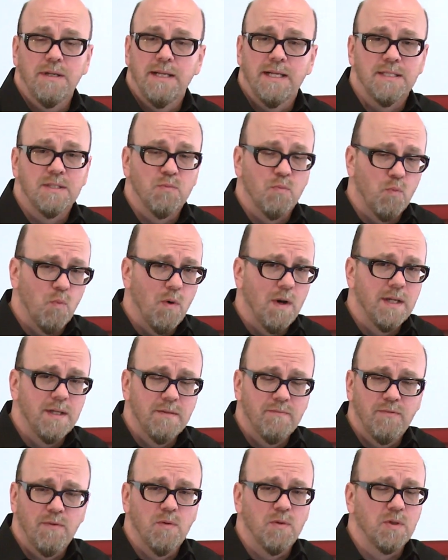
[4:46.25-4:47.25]
It's
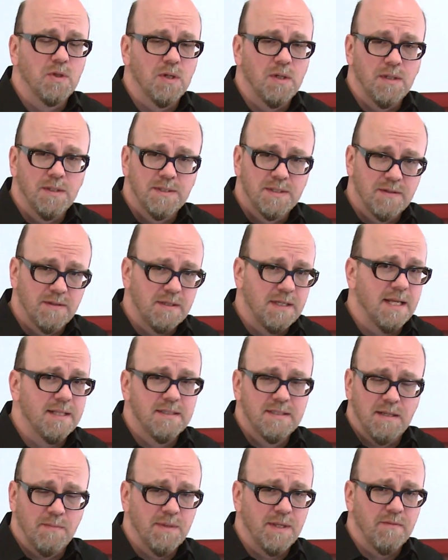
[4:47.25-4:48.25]
one phone call to
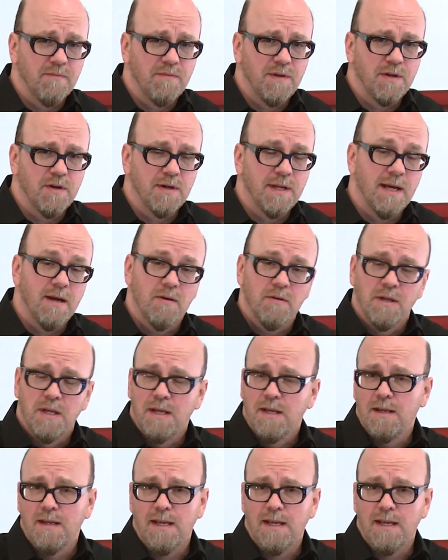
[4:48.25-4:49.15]
get something figured out.